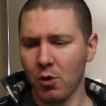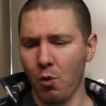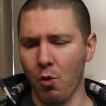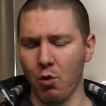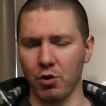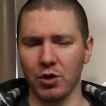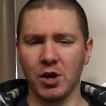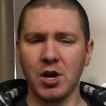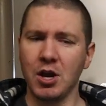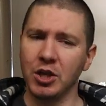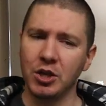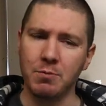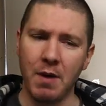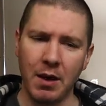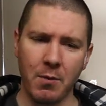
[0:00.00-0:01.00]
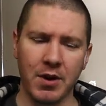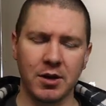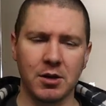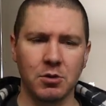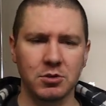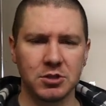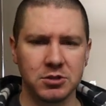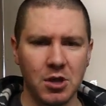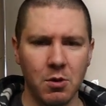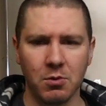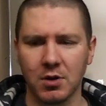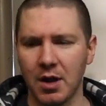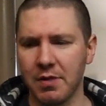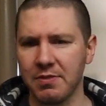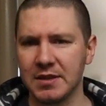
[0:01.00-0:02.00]
Or you might want to go
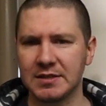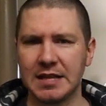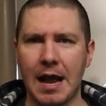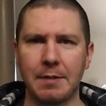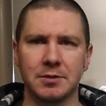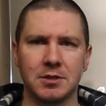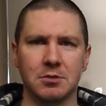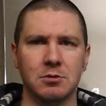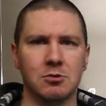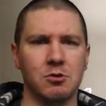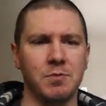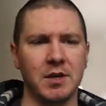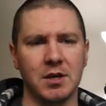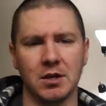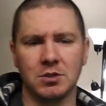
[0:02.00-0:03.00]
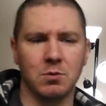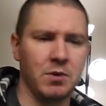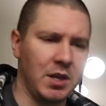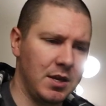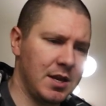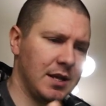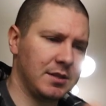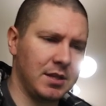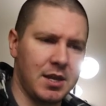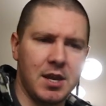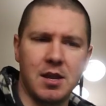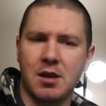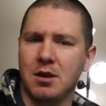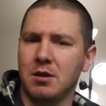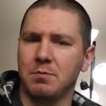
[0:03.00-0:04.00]
slower on this obstacle because when you get to
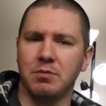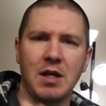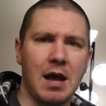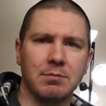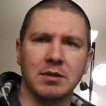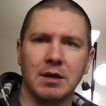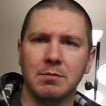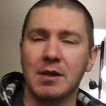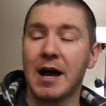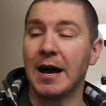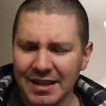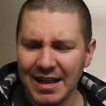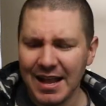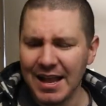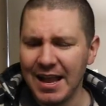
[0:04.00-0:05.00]
here, blah, blah, blah